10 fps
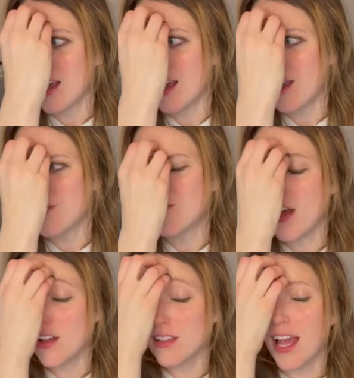it
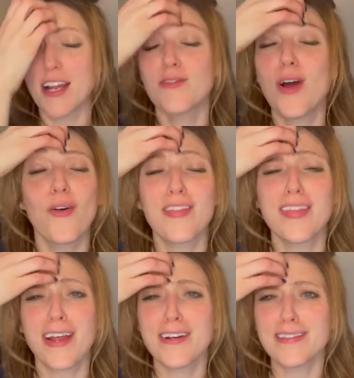felt, I don't know,
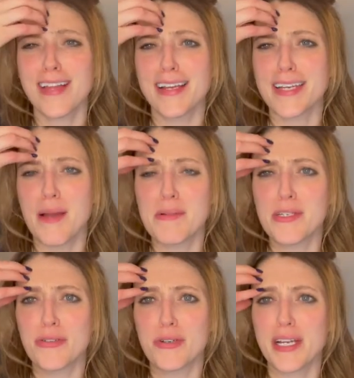their like
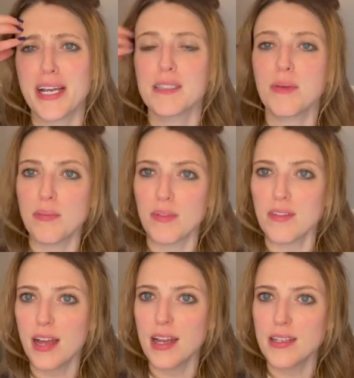chemistry
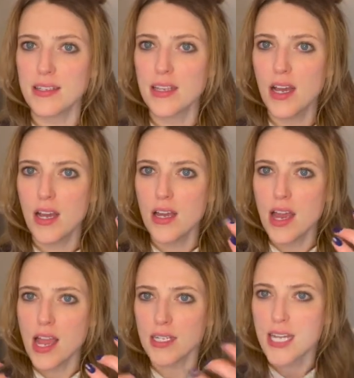as
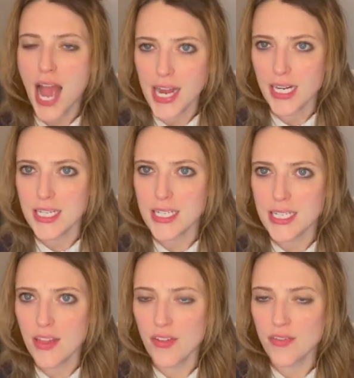antagonists
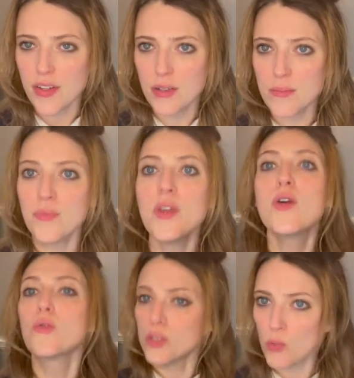in the film
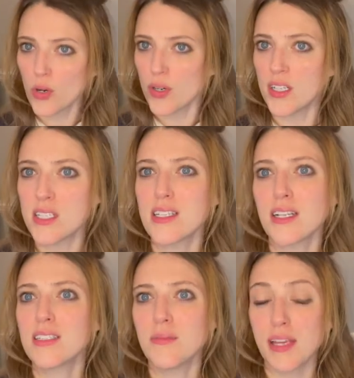was more realistic
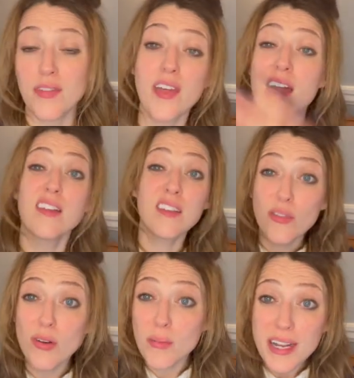to me than the
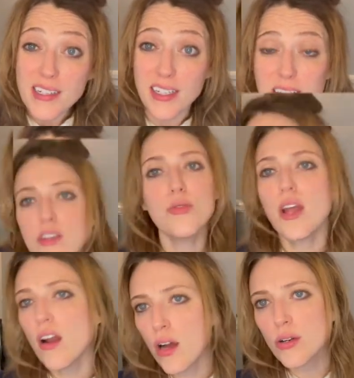romantic. You
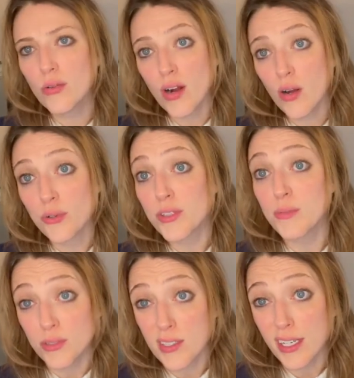cannot go wrong with the
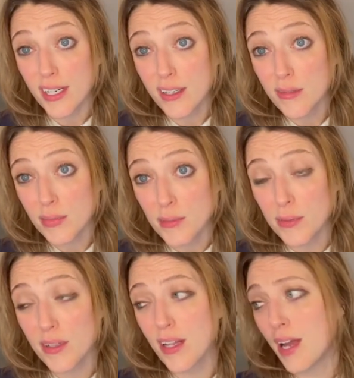music here,
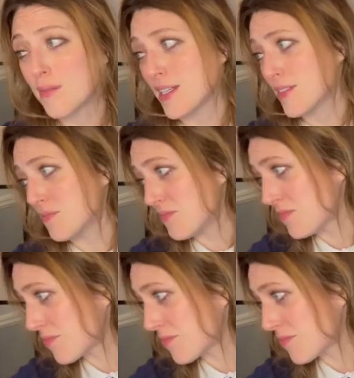people. I mean,